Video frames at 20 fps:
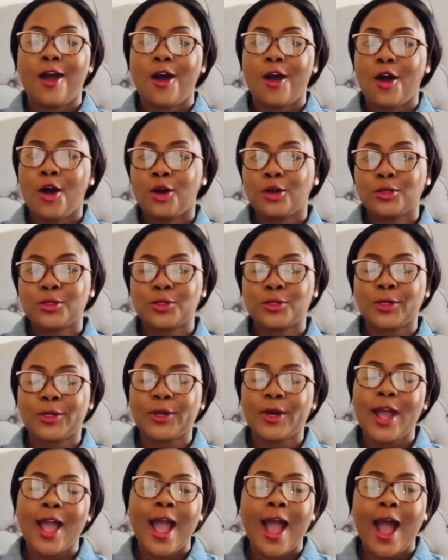
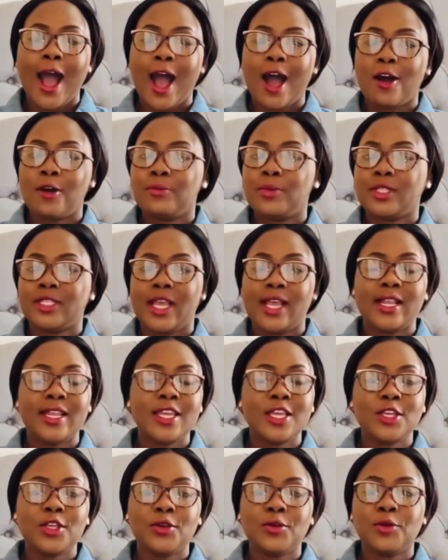Also, I'll be
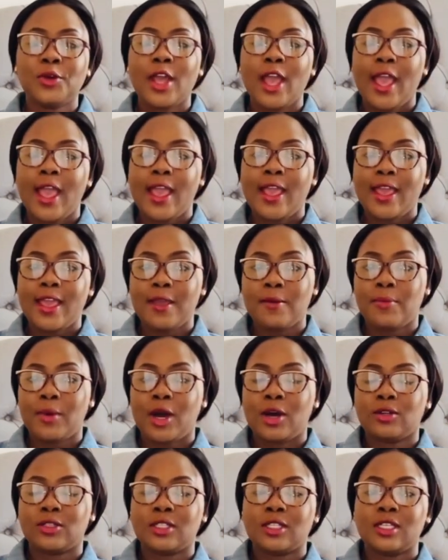telling you
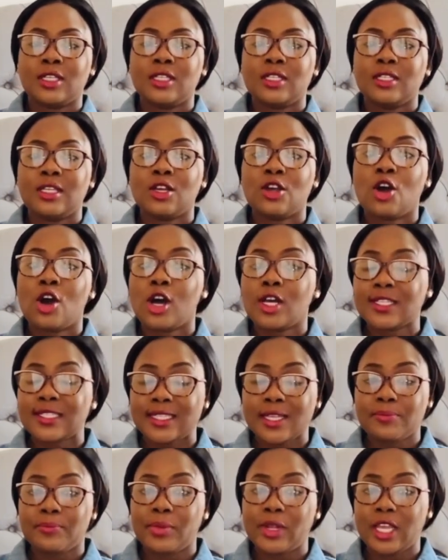about the cost
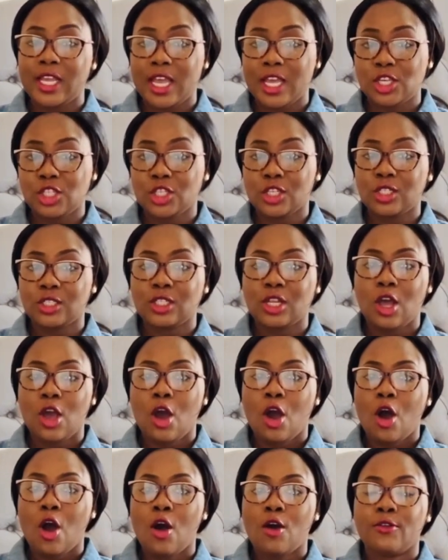implication
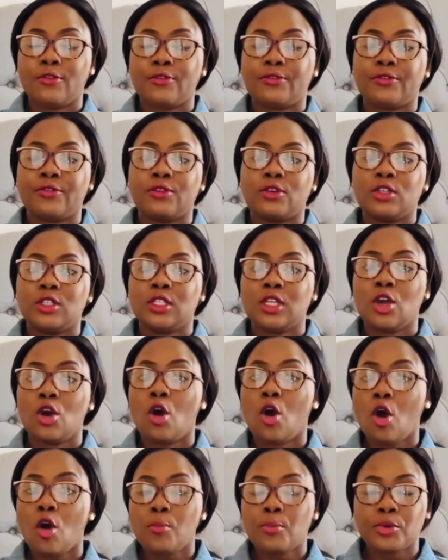of the
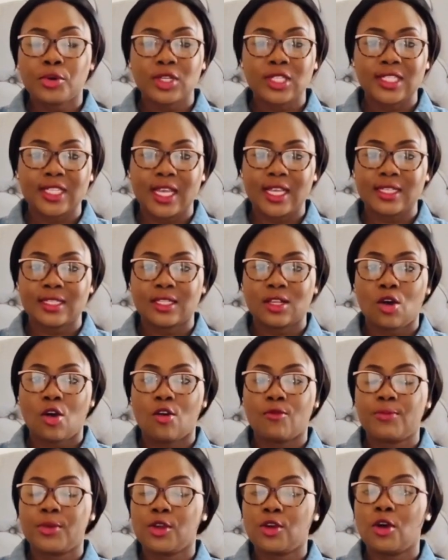whole process
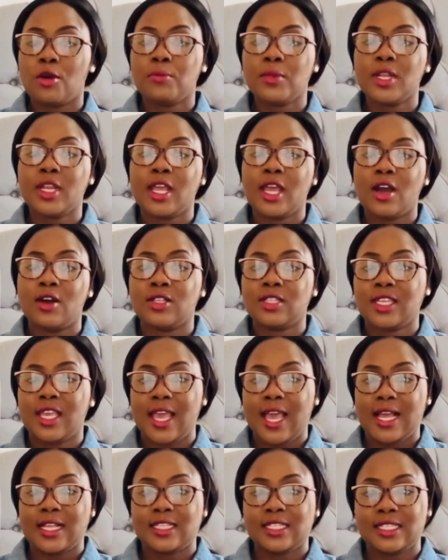of becoming a
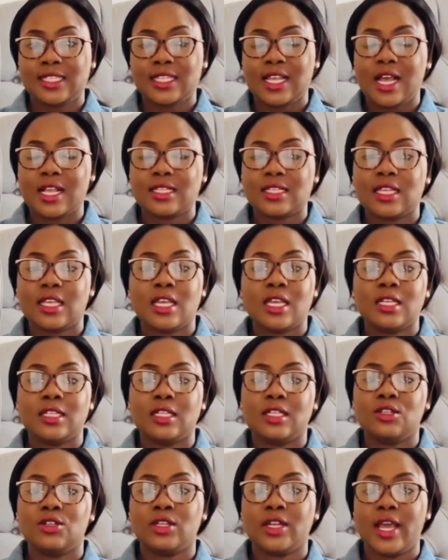healthcare assistant in
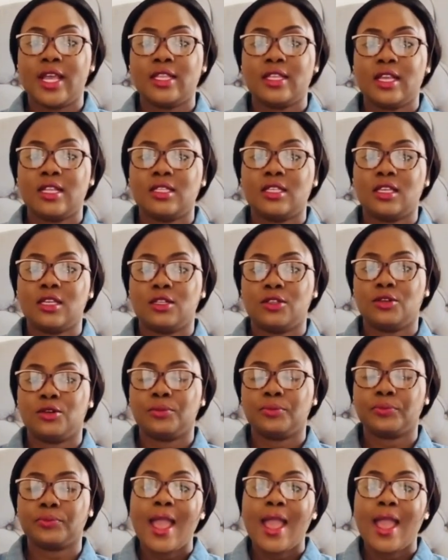the United Kingdom.